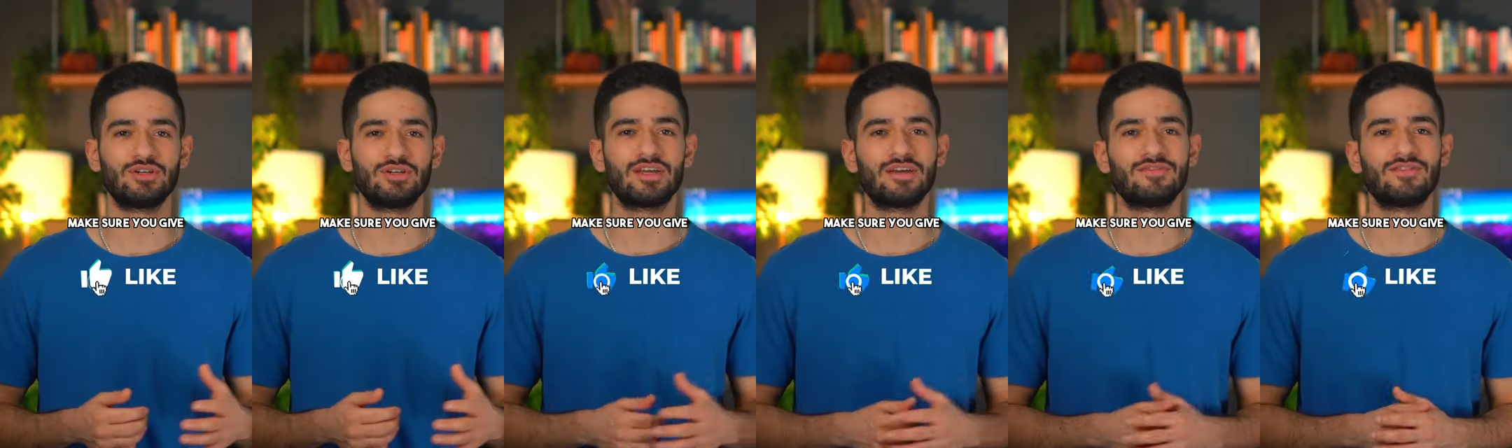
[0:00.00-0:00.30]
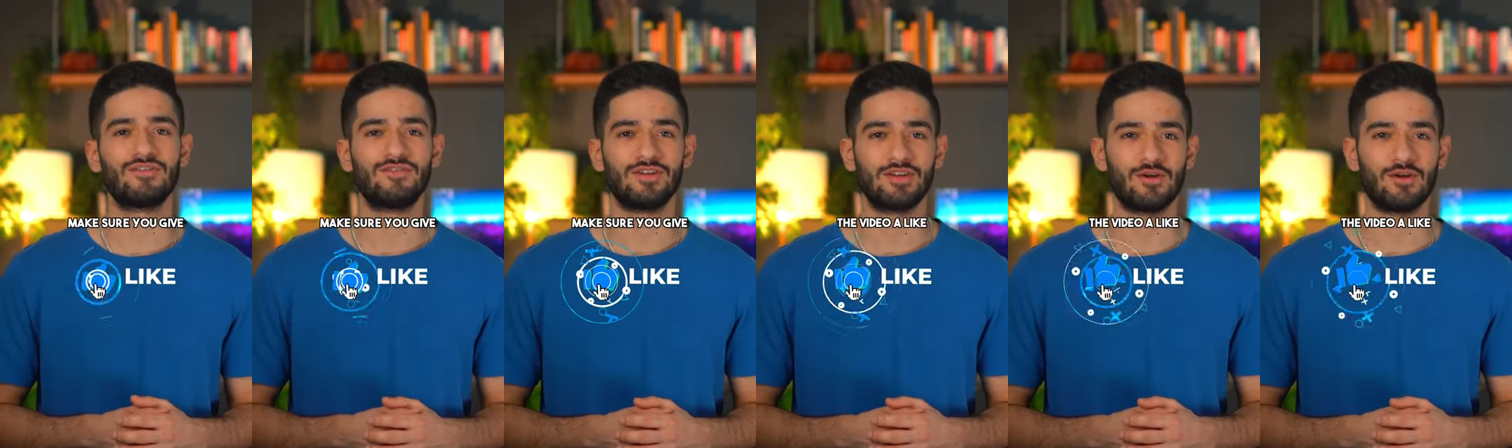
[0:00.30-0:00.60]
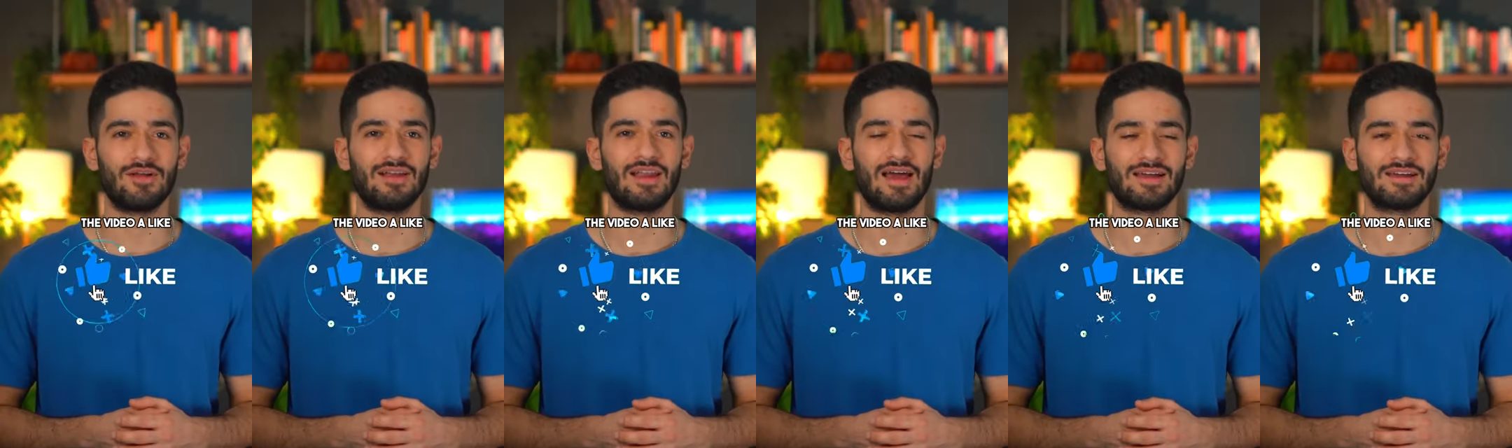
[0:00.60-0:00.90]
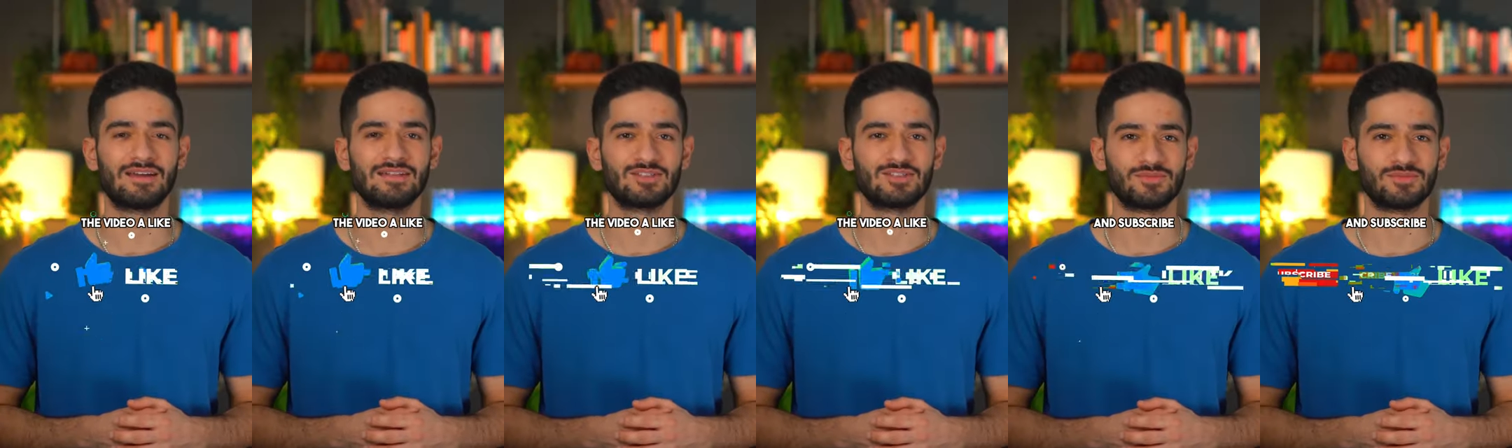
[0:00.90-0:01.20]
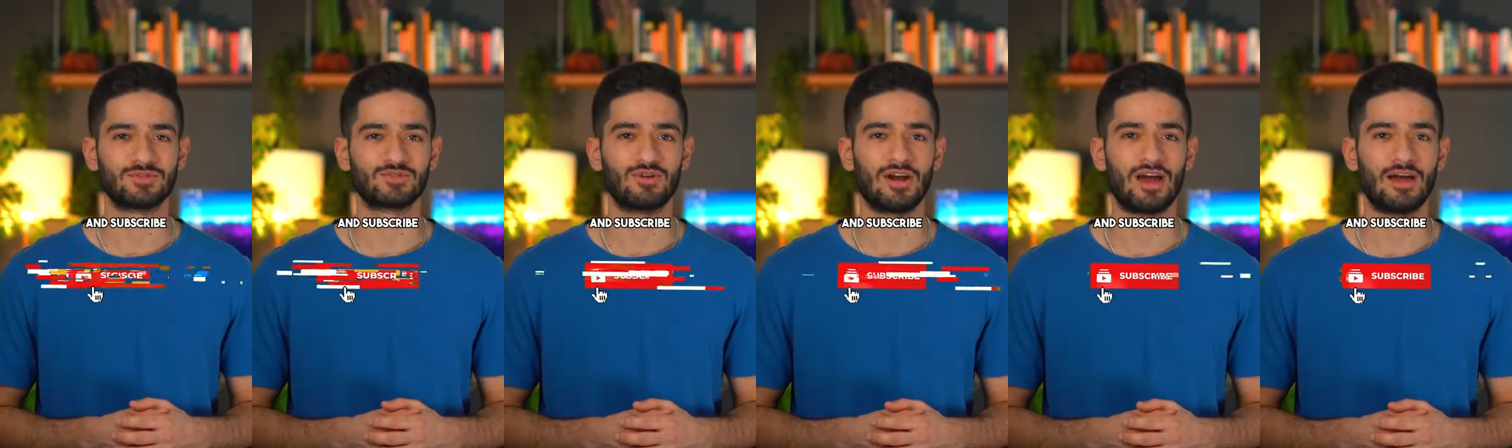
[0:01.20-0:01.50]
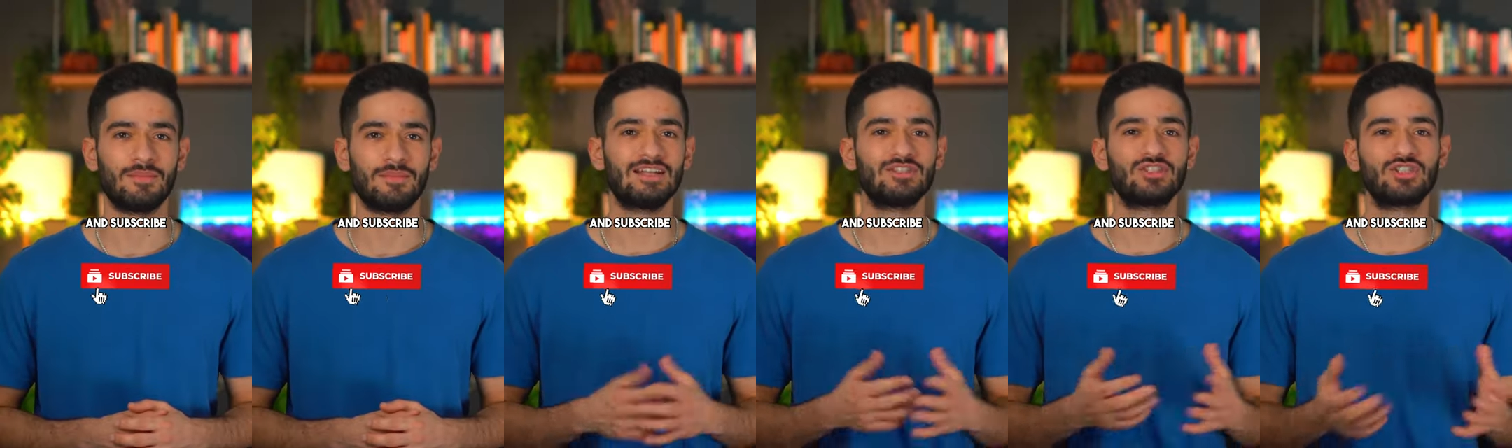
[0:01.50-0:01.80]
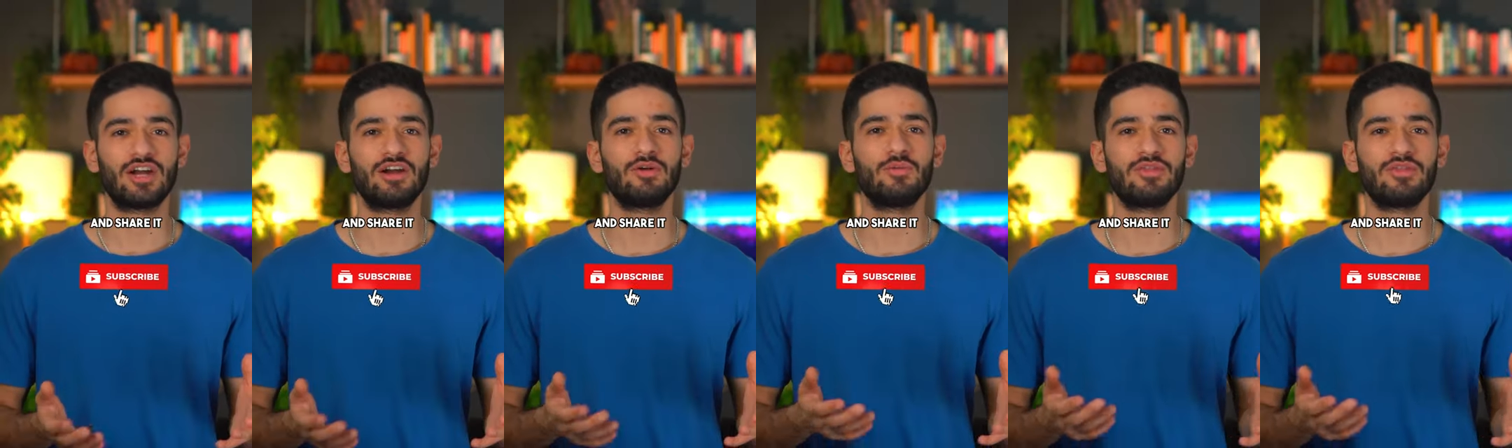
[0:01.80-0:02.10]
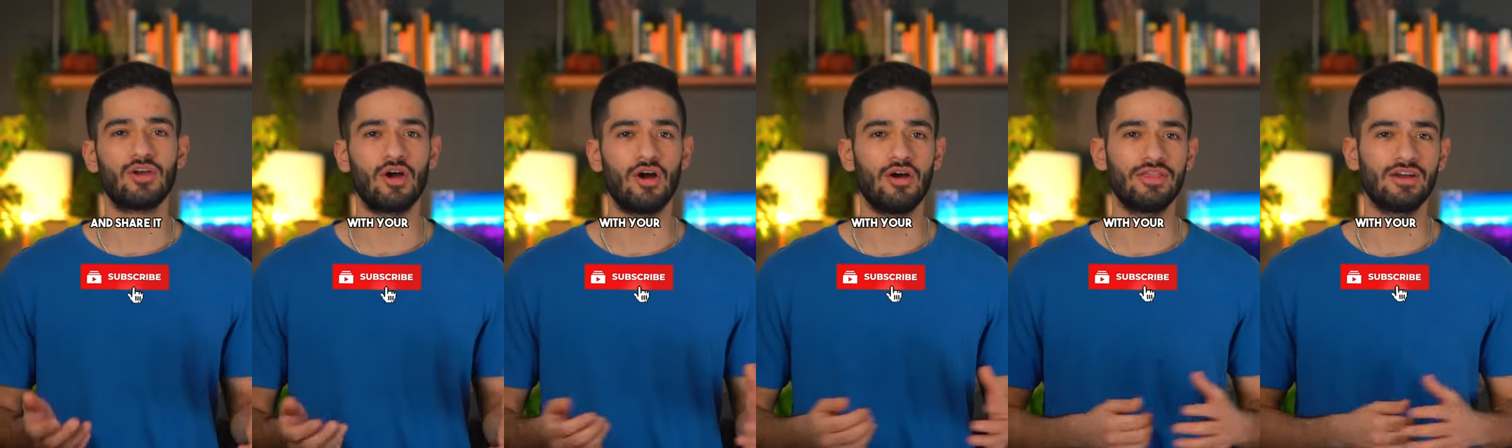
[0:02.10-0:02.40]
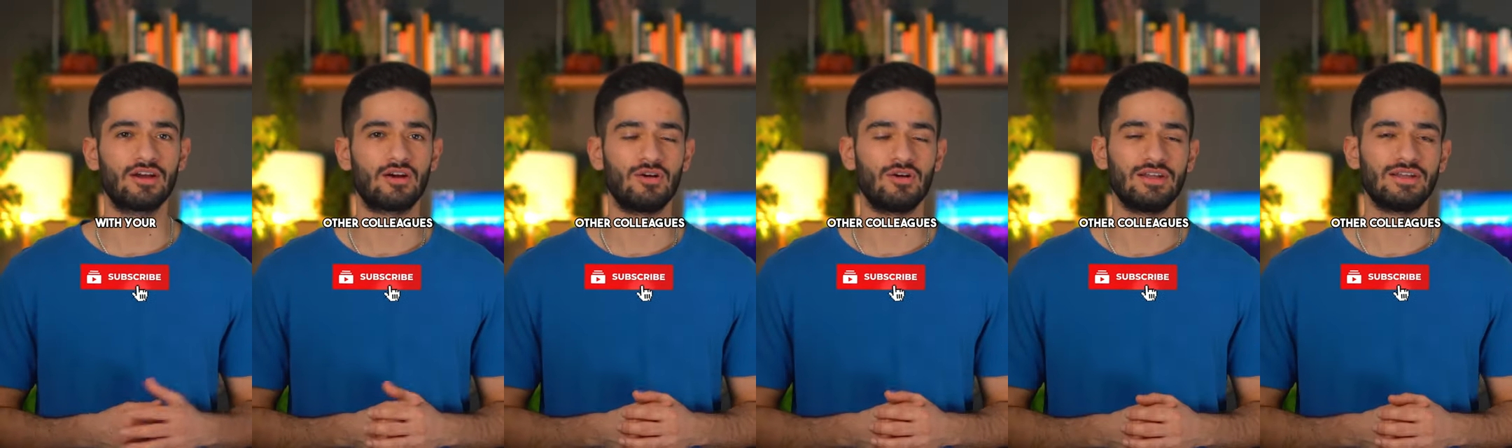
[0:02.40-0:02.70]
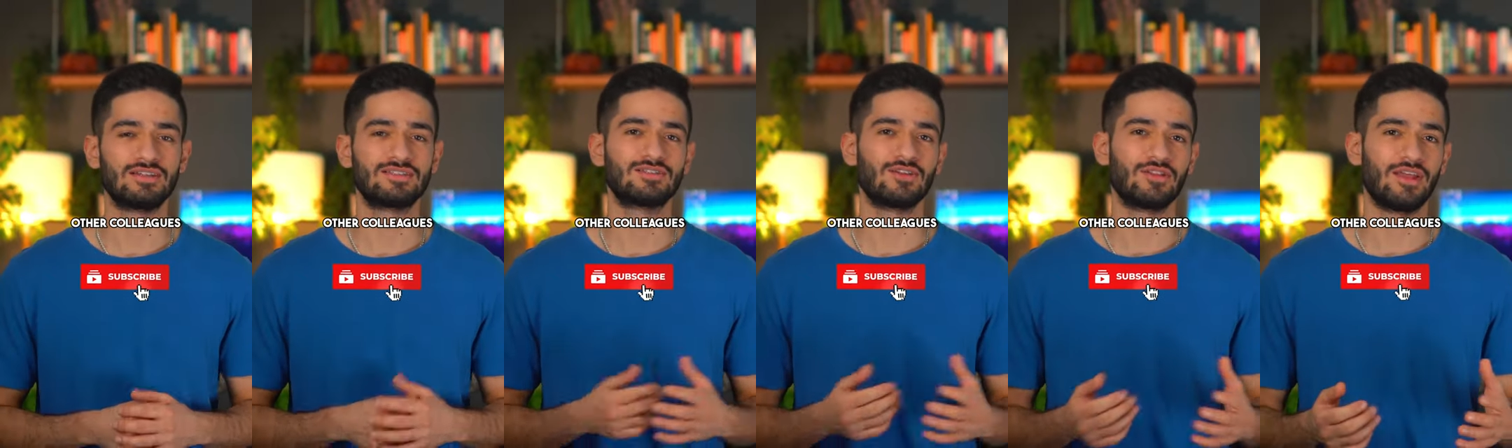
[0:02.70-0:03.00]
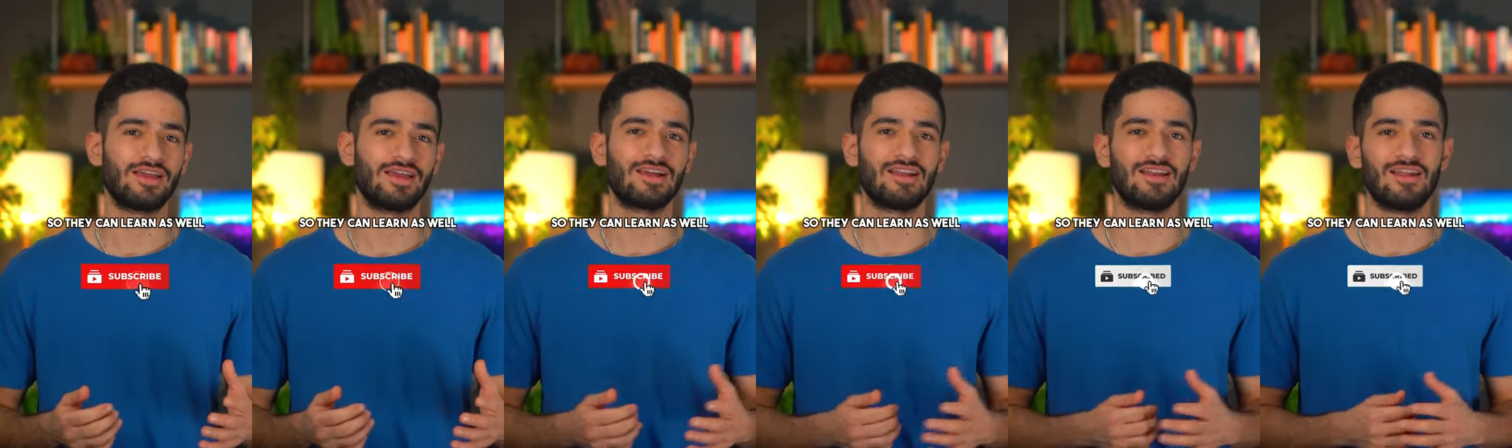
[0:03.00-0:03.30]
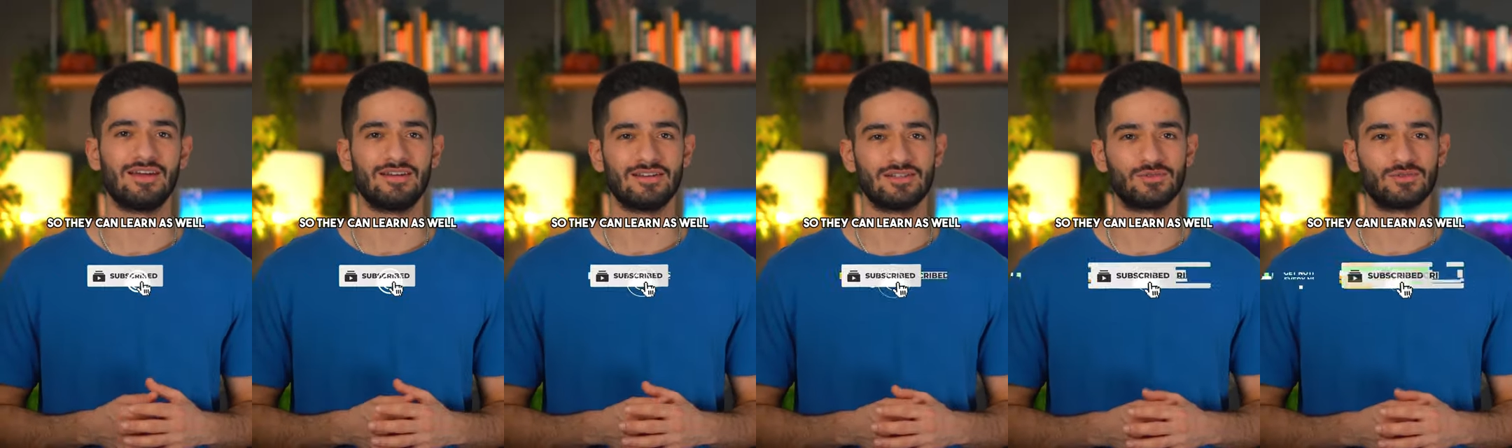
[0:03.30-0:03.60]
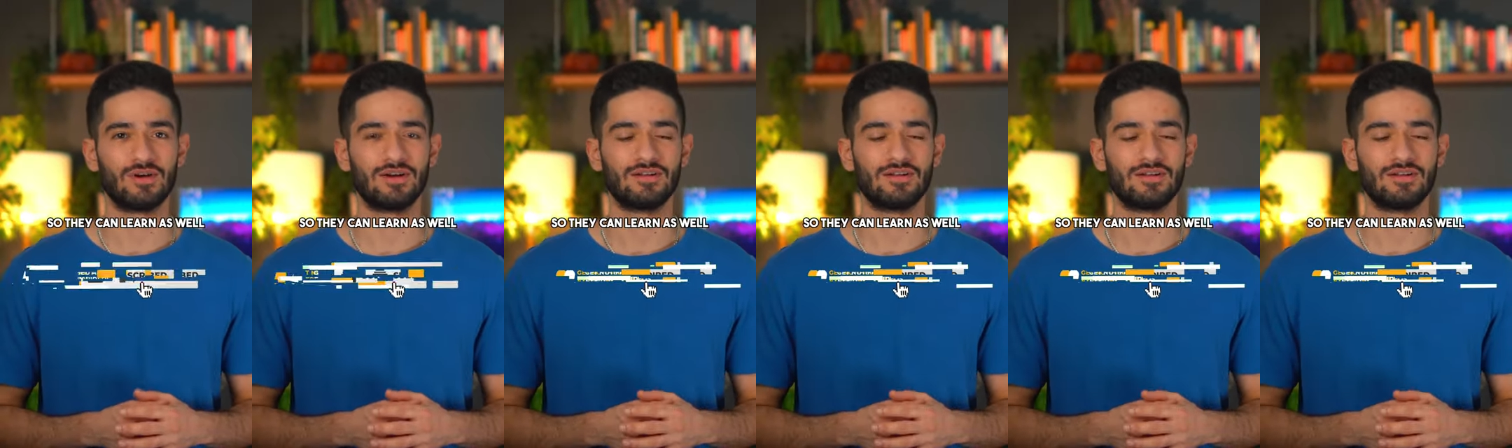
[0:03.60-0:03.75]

sure you give the video a like and subscribe, and share it with your other colleagues so they can learn as